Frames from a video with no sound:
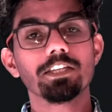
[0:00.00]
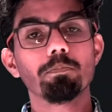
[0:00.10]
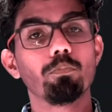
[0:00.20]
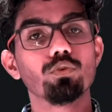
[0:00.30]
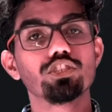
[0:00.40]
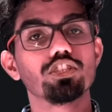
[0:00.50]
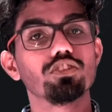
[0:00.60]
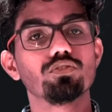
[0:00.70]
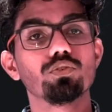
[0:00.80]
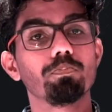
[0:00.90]
and the posterior
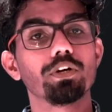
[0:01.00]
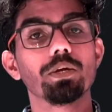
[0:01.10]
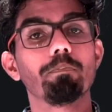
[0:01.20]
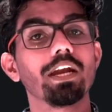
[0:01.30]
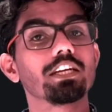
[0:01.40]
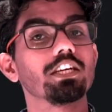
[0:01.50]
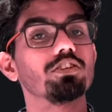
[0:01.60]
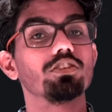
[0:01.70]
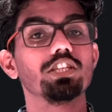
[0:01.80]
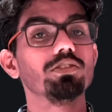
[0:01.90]
superior
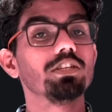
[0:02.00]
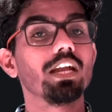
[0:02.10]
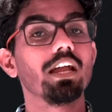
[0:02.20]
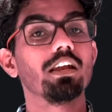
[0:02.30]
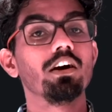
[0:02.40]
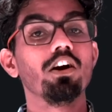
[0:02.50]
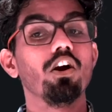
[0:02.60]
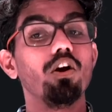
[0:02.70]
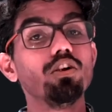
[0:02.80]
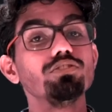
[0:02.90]

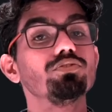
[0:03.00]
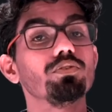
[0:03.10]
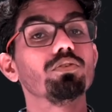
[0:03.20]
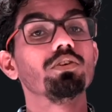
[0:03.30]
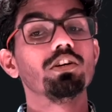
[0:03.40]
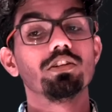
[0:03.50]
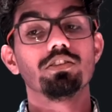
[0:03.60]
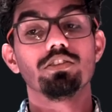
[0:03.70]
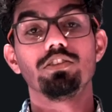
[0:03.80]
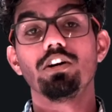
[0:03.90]
pancreaticoduodenal. Also,
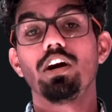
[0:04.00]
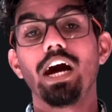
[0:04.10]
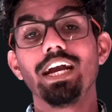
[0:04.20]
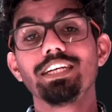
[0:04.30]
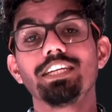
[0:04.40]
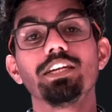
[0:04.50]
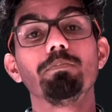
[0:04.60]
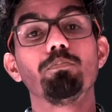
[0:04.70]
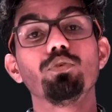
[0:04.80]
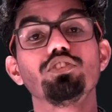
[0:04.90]
the anterior
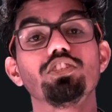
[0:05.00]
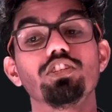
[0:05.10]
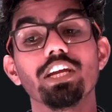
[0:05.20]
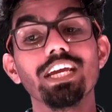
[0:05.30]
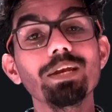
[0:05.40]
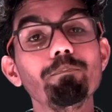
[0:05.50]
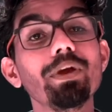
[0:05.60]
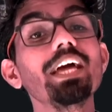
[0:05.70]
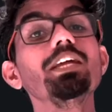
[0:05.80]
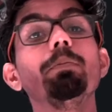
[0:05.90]
and posterior
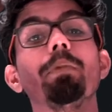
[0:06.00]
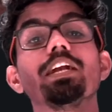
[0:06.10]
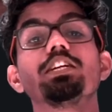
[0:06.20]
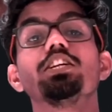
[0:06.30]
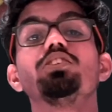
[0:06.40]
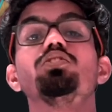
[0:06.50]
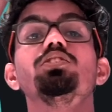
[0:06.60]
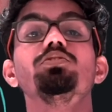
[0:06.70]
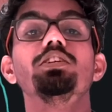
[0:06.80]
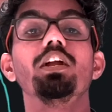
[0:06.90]
inferior
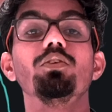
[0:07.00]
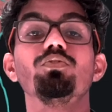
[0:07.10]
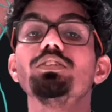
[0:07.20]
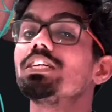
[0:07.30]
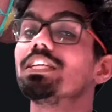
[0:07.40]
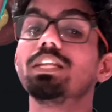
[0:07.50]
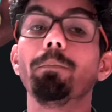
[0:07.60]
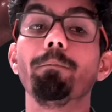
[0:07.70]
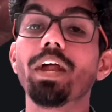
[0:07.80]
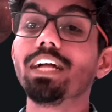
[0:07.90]
pancreaticoduodenal, which are the
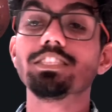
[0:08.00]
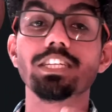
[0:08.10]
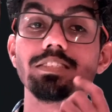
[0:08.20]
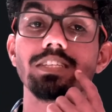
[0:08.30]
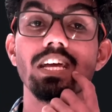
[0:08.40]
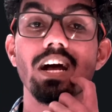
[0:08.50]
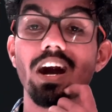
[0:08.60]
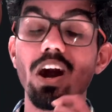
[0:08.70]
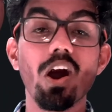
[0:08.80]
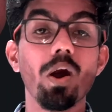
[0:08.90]
branches
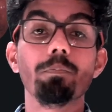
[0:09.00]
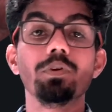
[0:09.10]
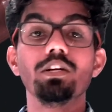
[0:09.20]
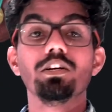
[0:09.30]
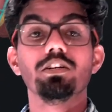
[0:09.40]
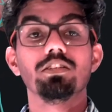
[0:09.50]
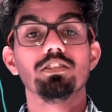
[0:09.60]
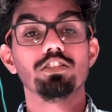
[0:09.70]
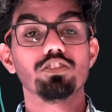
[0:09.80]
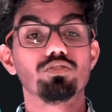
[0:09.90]
of
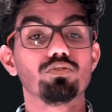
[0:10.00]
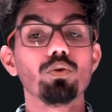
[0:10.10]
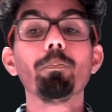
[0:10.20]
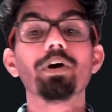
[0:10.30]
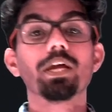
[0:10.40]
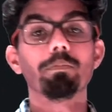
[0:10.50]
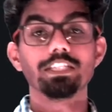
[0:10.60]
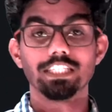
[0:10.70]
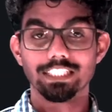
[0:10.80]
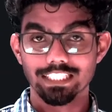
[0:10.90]
the superior
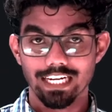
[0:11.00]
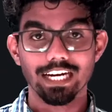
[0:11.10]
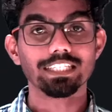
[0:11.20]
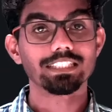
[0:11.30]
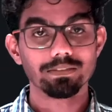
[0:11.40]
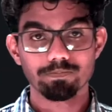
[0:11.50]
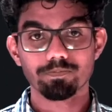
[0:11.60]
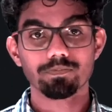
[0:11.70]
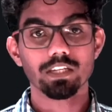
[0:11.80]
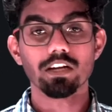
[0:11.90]
mesenteric artery.
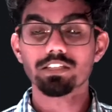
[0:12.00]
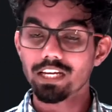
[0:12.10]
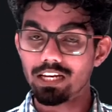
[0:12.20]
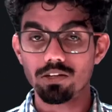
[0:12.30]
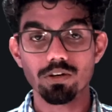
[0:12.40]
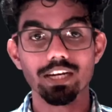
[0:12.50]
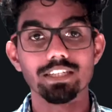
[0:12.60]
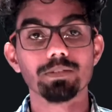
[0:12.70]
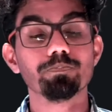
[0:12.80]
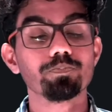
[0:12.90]
I'll tell you
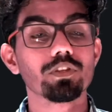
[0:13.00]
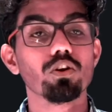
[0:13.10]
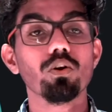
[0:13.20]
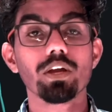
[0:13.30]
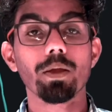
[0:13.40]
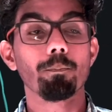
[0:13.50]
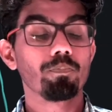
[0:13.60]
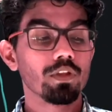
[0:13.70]
later. Okay.